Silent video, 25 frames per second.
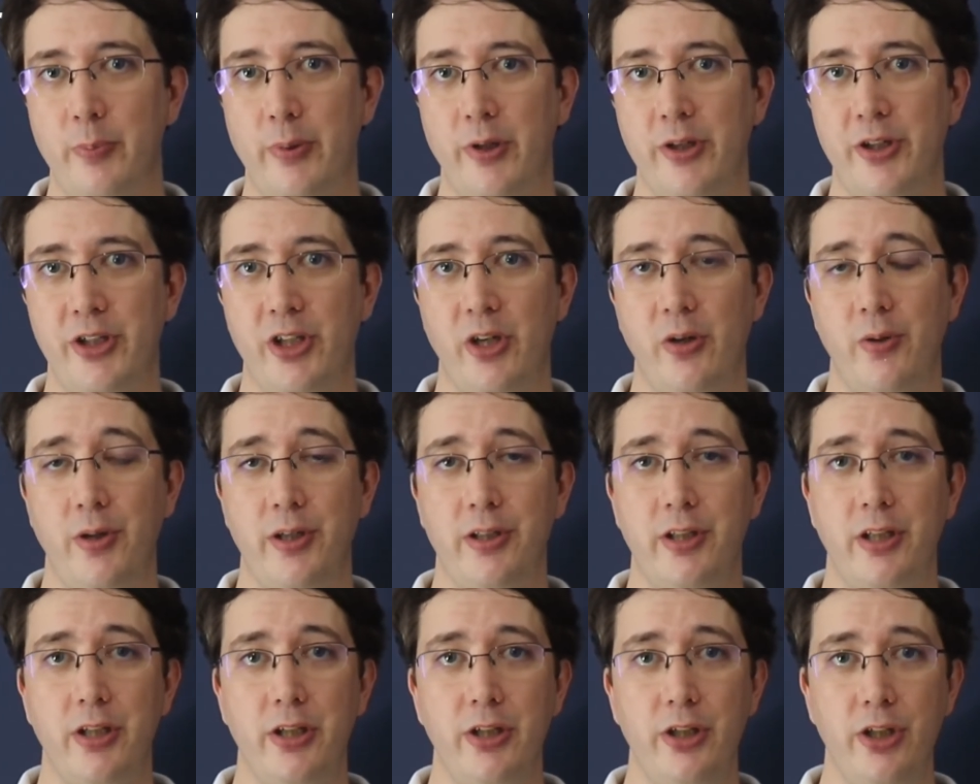by
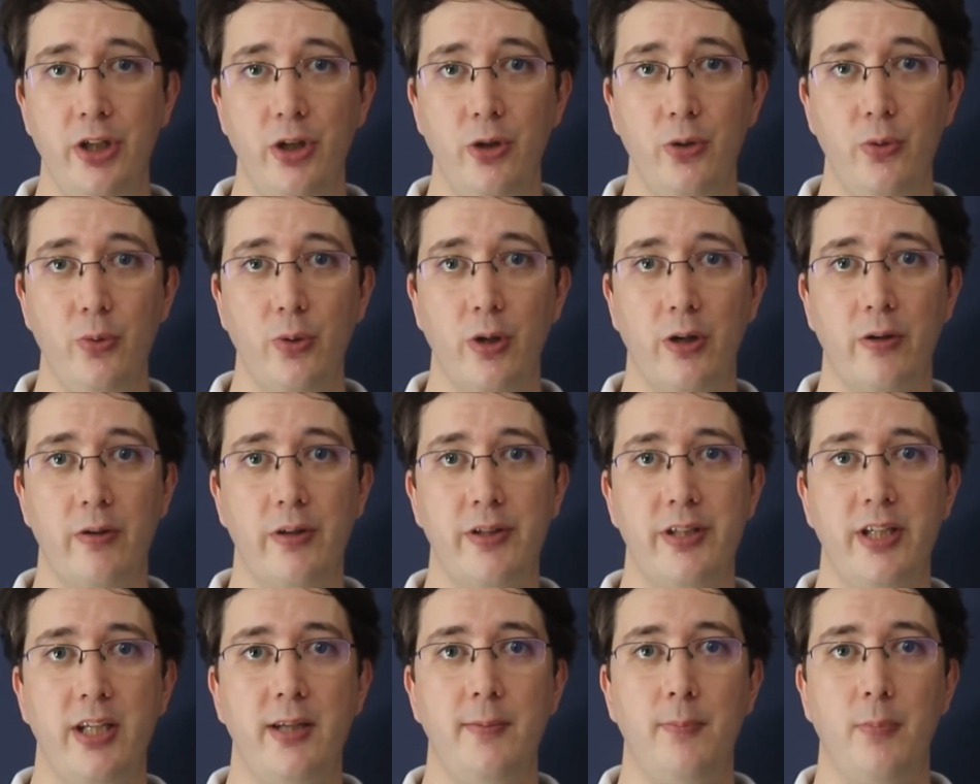showing that you are
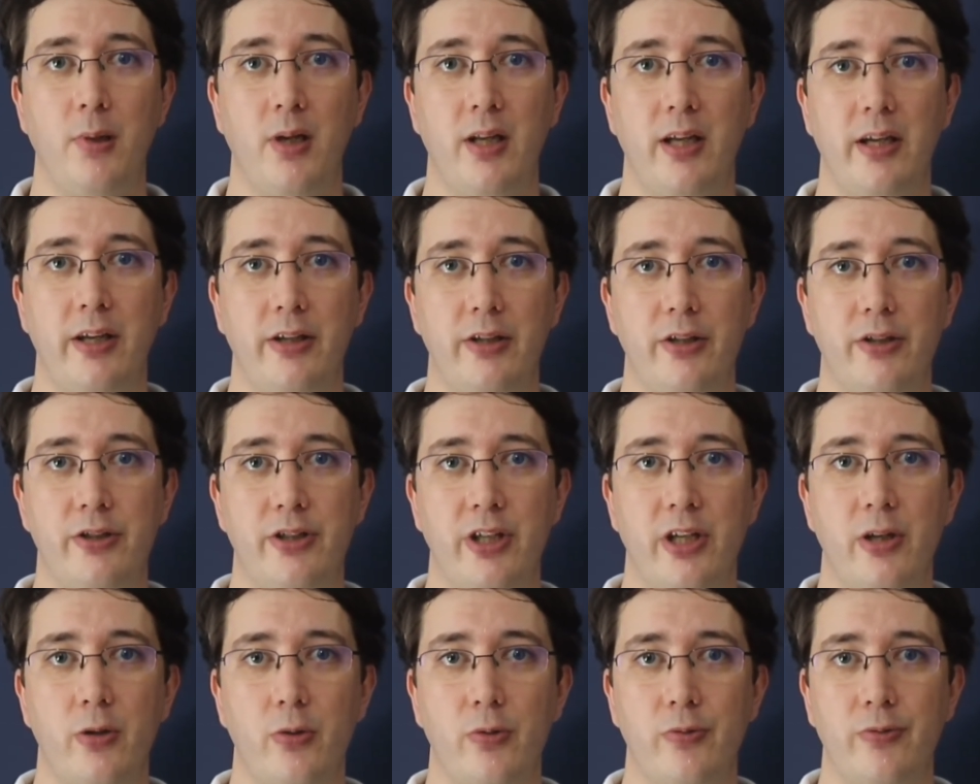a team player
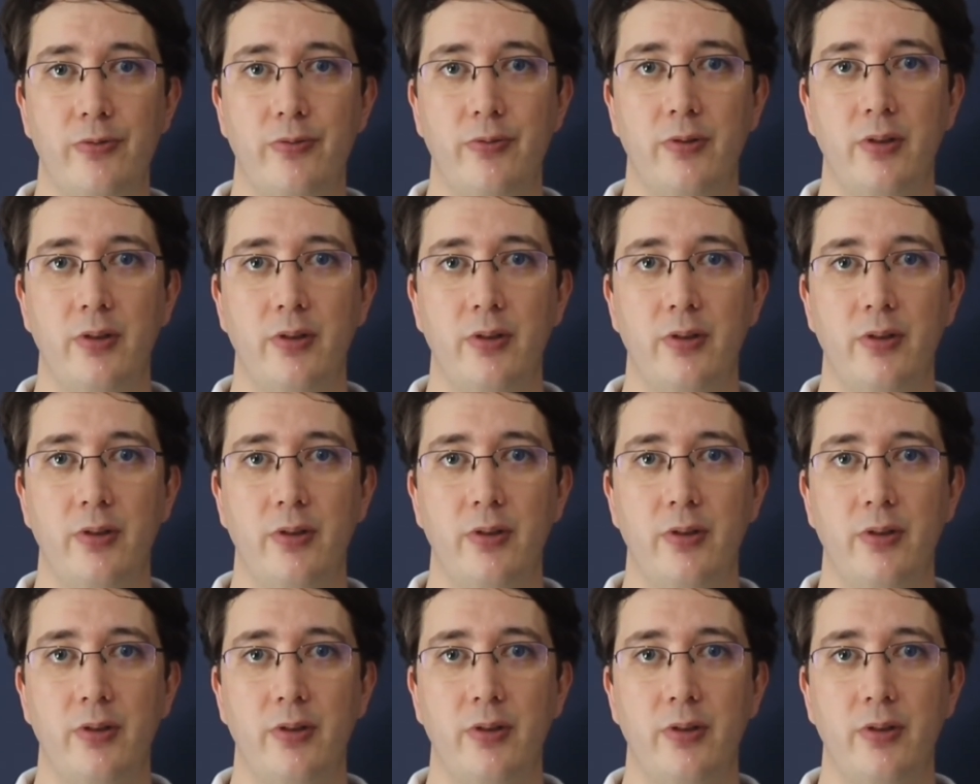yourself.